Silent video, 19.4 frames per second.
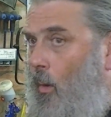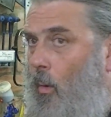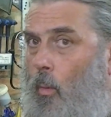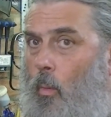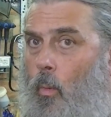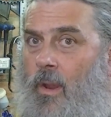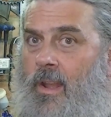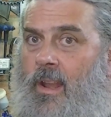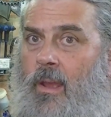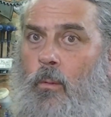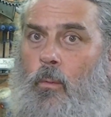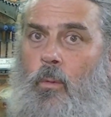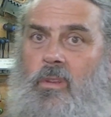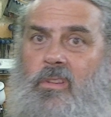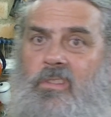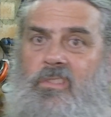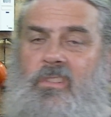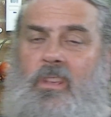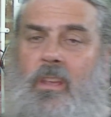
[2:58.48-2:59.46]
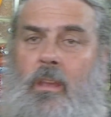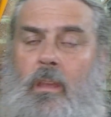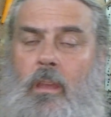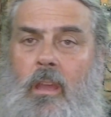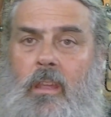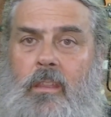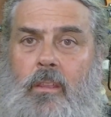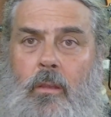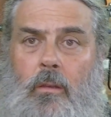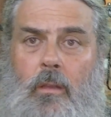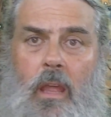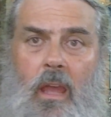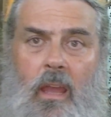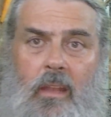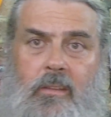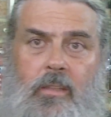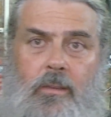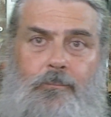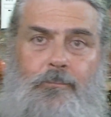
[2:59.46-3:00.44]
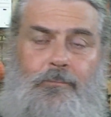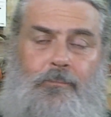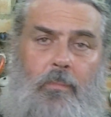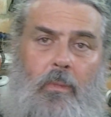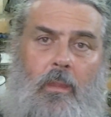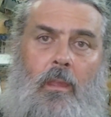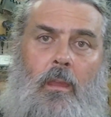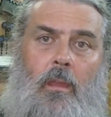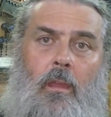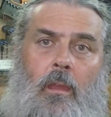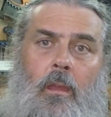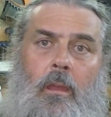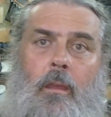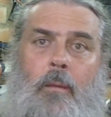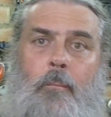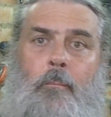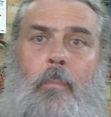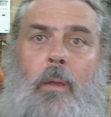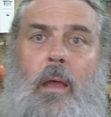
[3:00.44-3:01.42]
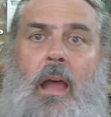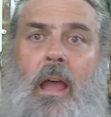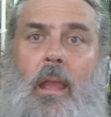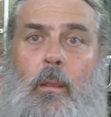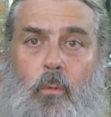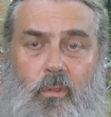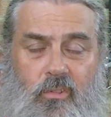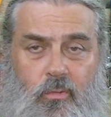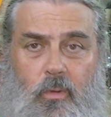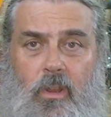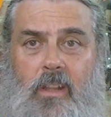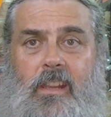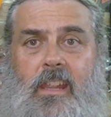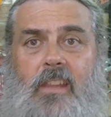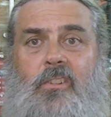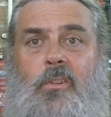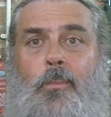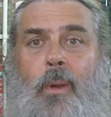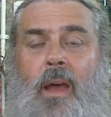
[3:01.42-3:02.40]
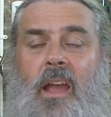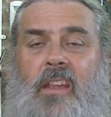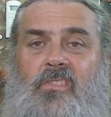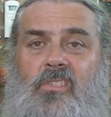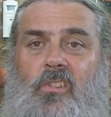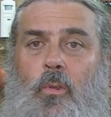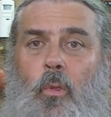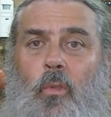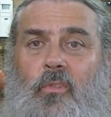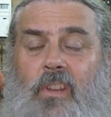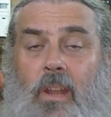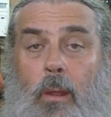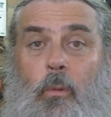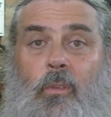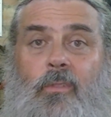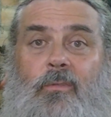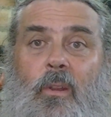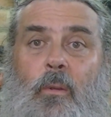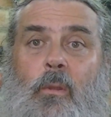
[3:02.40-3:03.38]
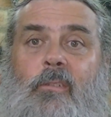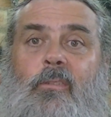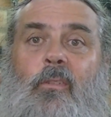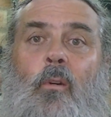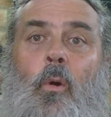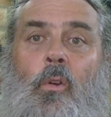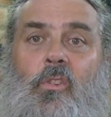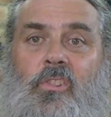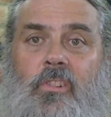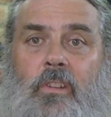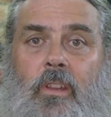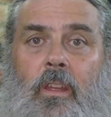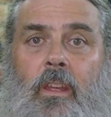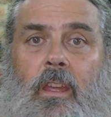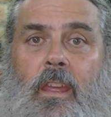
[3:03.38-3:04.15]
When I was a young lad, I was really into bicycles, and I was very fortunate